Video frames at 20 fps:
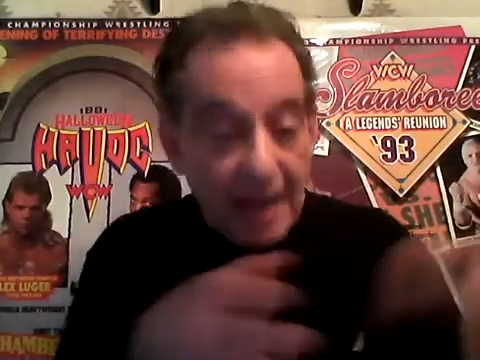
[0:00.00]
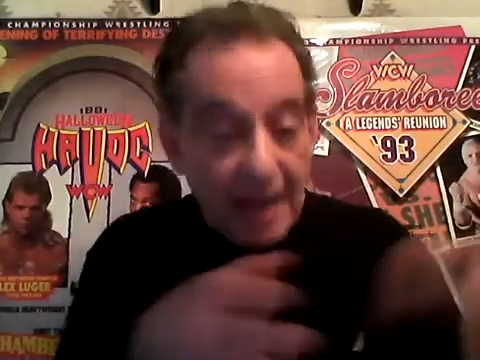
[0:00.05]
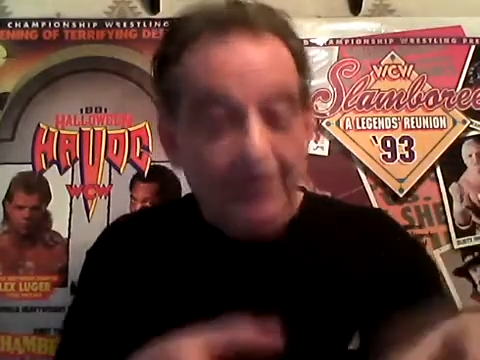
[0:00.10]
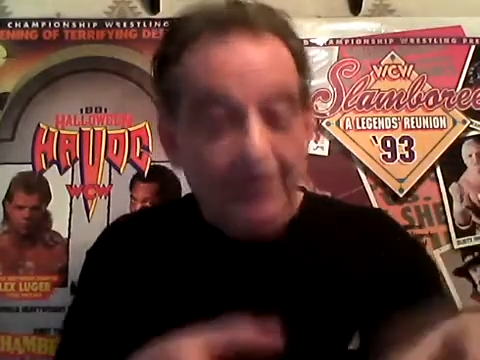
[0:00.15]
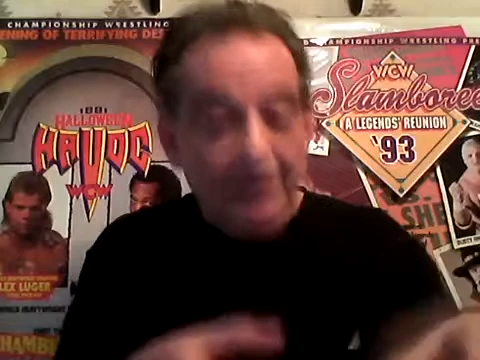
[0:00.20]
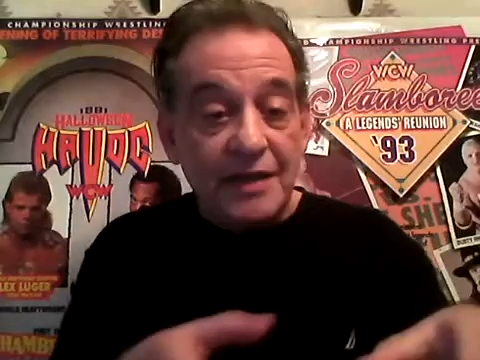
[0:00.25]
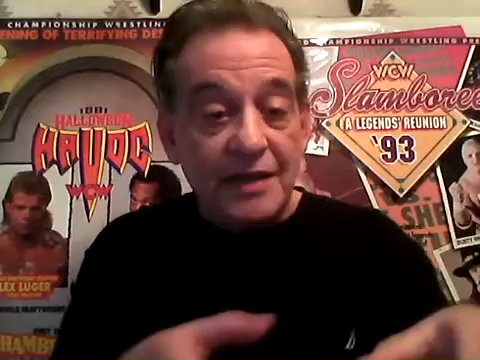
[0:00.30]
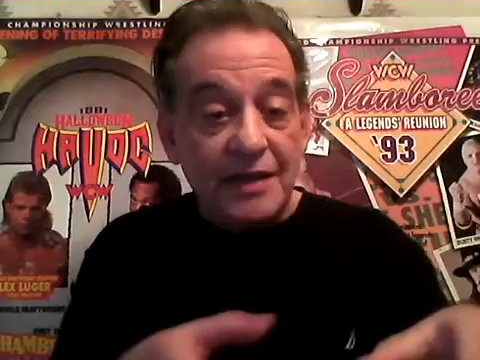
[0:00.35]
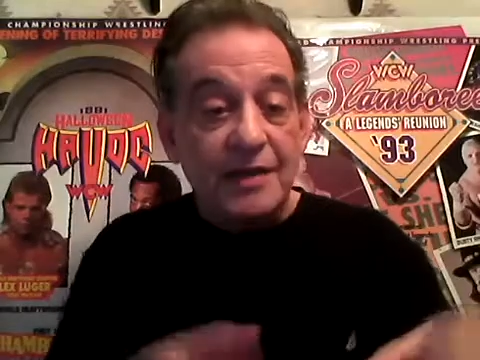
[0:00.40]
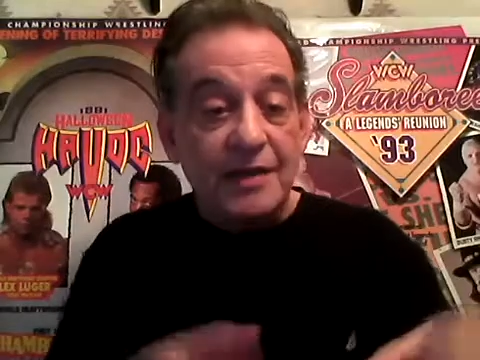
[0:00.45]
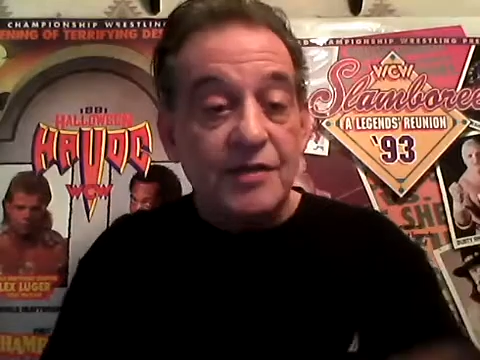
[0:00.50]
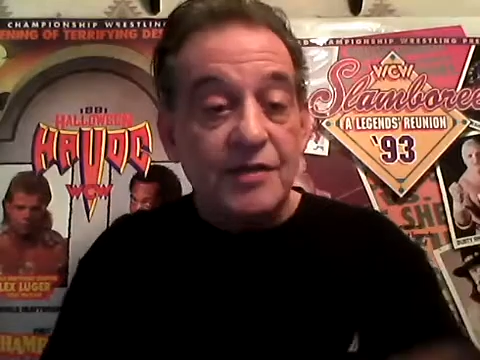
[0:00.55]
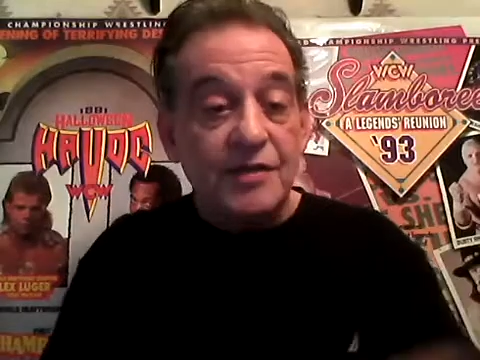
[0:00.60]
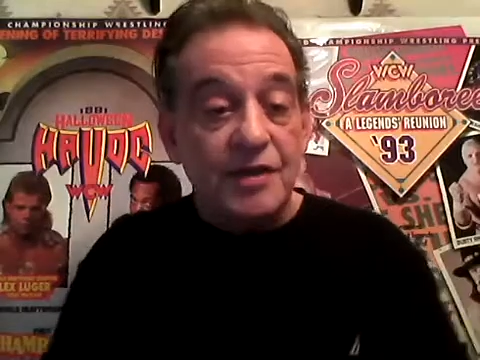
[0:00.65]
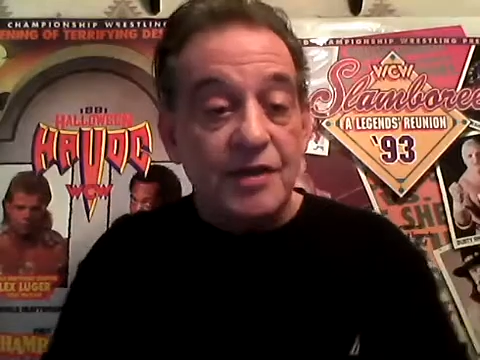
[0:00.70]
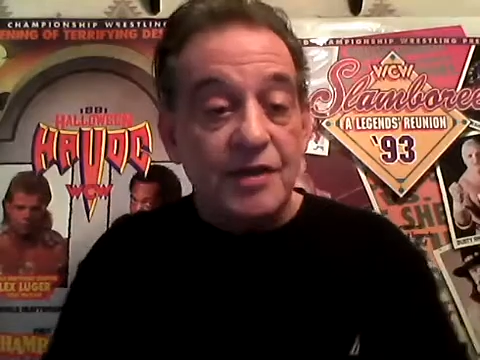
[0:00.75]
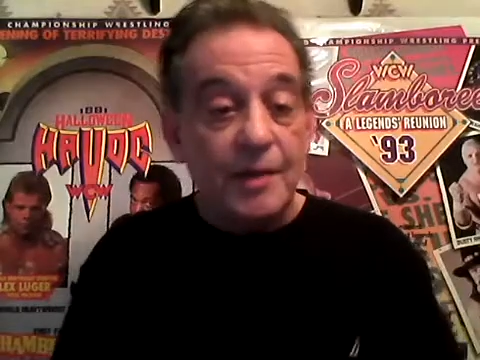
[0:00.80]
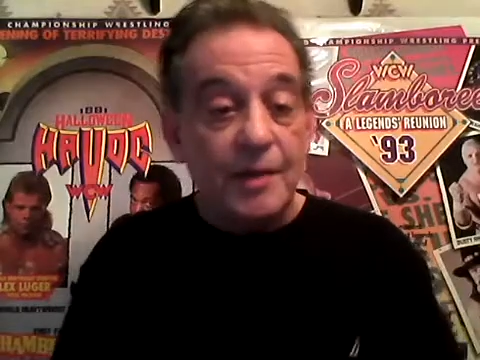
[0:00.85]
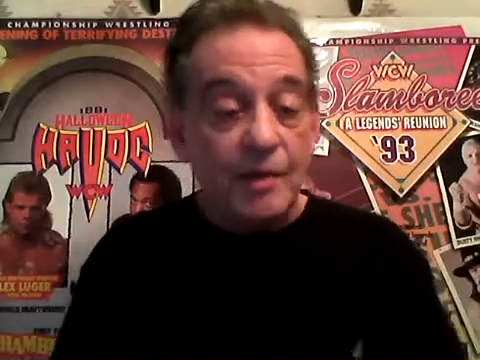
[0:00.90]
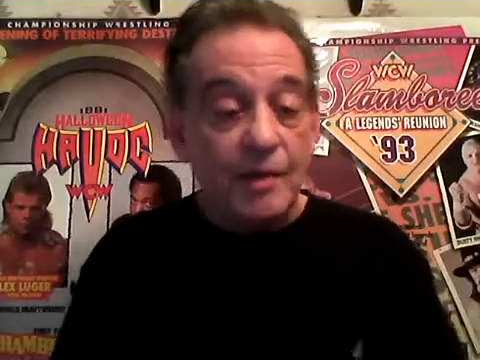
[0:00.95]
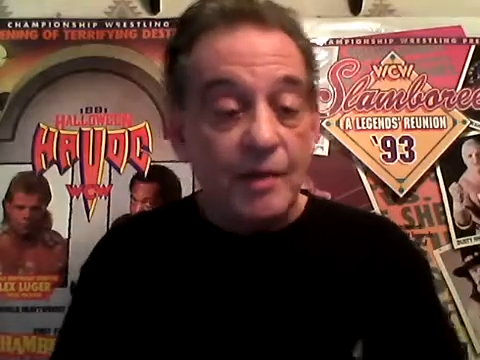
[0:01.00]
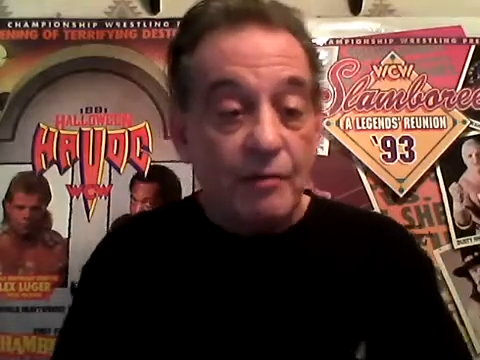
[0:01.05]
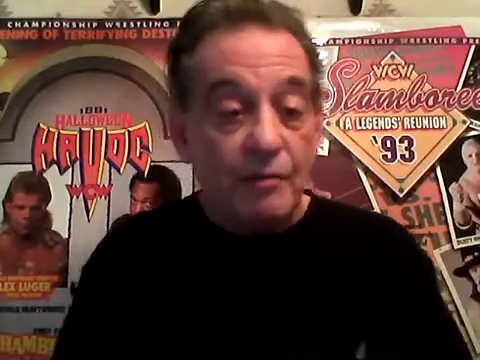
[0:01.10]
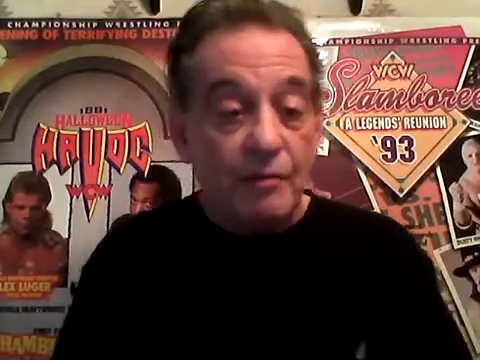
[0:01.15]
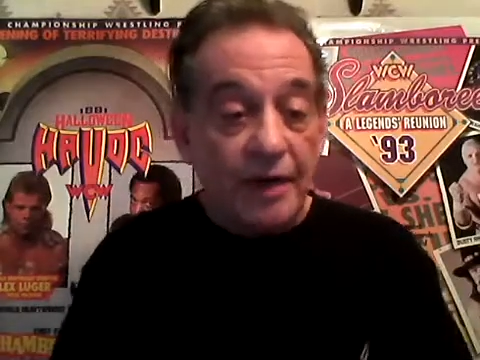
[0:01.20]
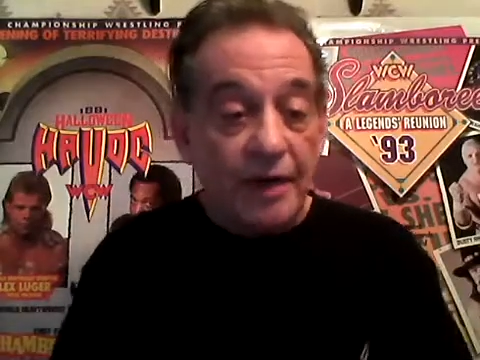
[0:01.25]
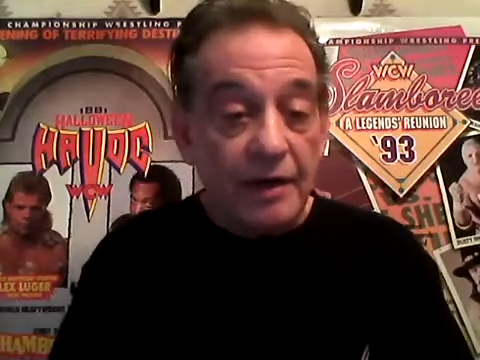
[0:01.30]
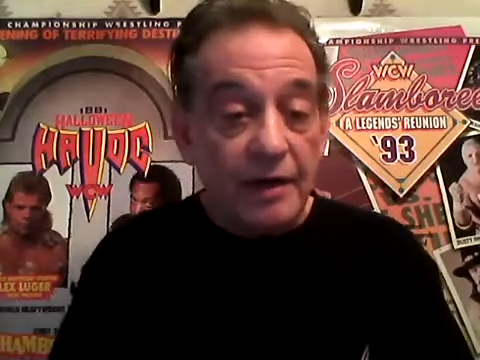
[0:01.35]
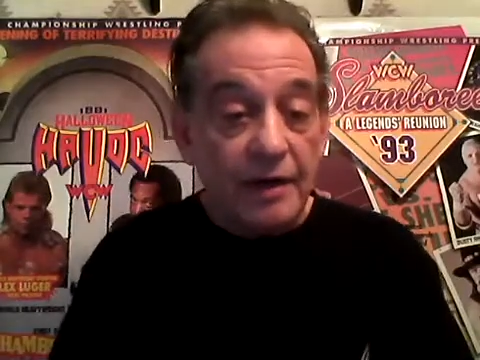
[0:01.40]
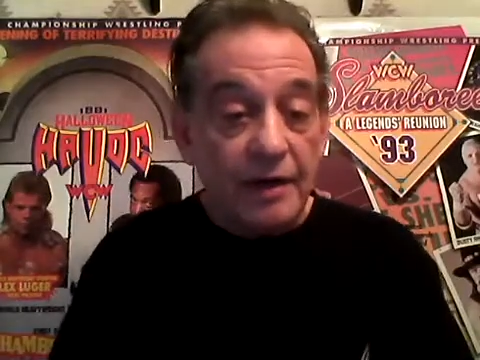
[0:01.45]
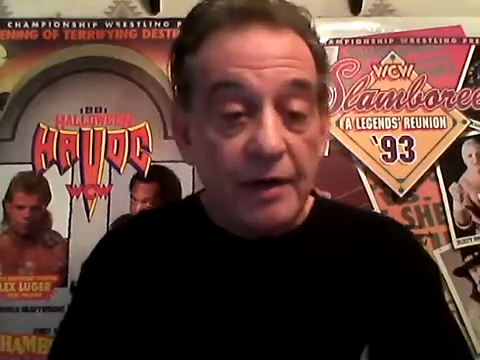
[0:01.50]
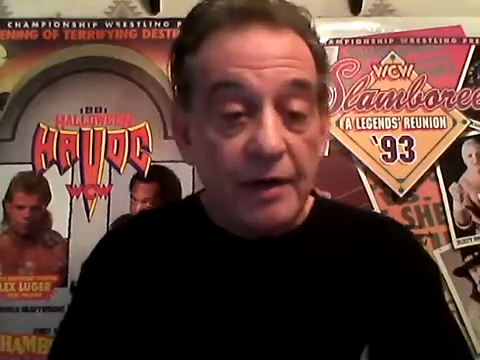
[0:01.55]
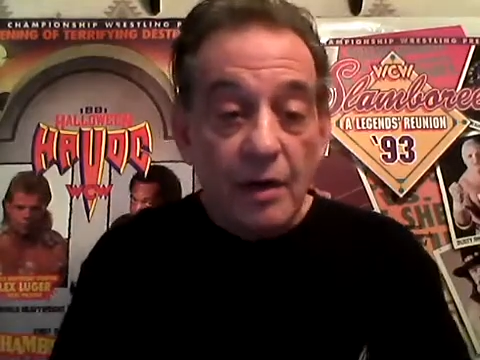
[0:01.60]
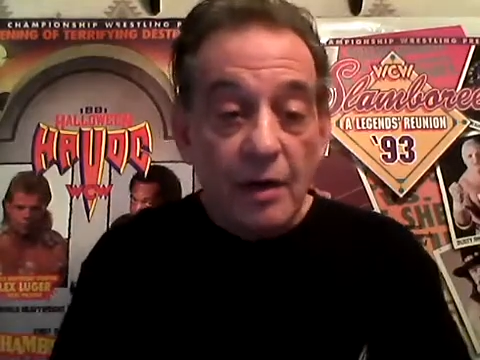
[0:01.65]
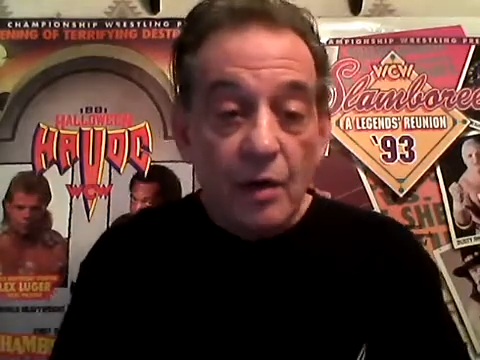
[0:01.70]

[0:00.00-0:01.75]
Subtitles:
at the ECW Arena